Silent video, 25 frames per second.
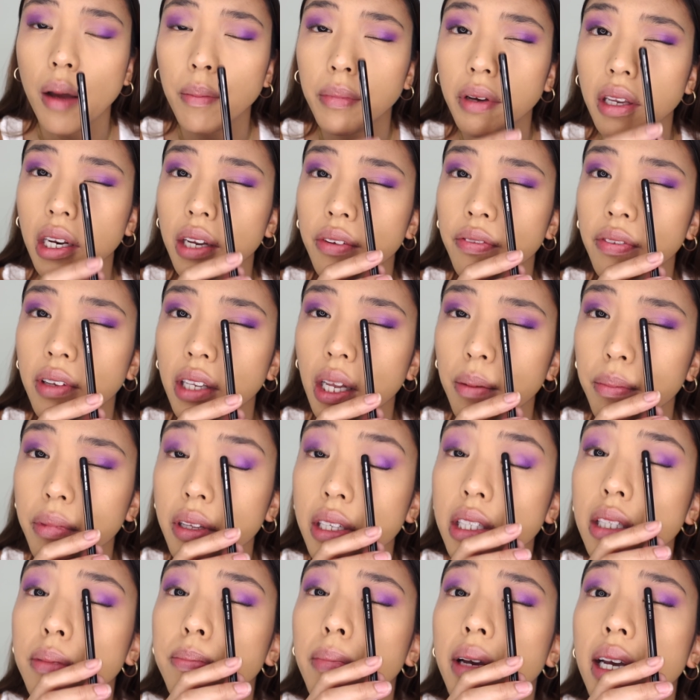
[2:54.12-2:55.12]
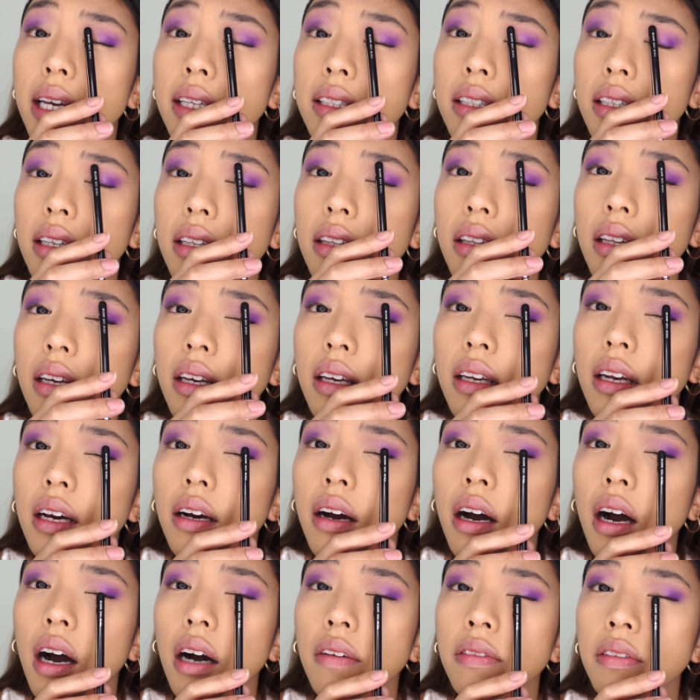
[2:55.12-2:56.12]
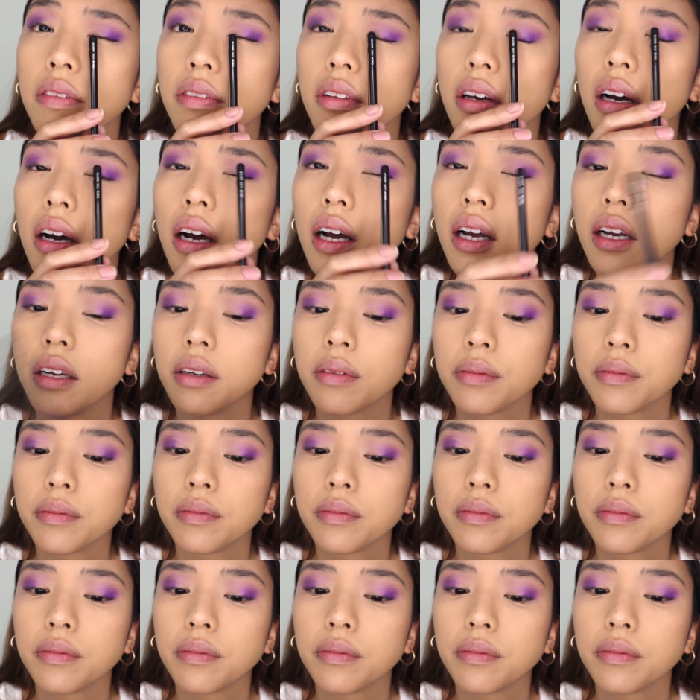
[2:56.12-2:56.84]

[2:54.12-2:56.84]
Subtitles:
I'm going to fill up this space in the inner half of the eye.